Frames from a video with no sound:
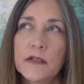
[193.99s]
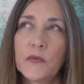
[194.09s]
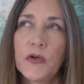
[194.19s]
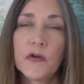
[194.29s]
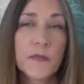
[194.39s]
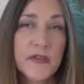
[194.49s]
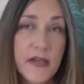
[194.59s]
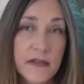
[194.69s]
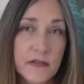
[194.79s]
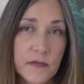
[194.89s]
her
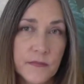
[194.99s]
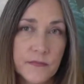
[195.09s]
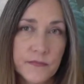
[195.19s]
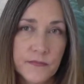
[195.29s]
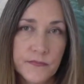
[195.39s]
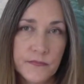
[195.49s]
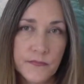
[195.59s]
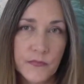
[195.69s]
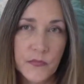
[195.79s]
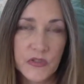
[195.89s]
potassium
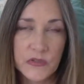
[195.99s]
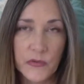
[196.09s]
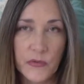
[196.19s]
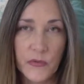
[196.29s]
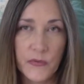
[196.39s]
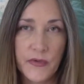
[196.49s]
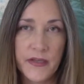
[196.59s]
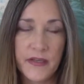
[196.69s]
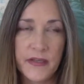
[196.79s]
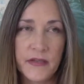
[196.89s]
was low,
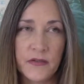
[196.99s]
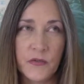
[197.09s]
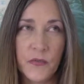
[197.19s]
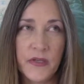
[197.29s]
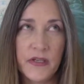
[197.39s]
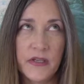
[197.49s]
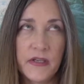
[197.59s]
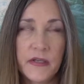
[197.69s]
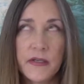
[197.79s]
and we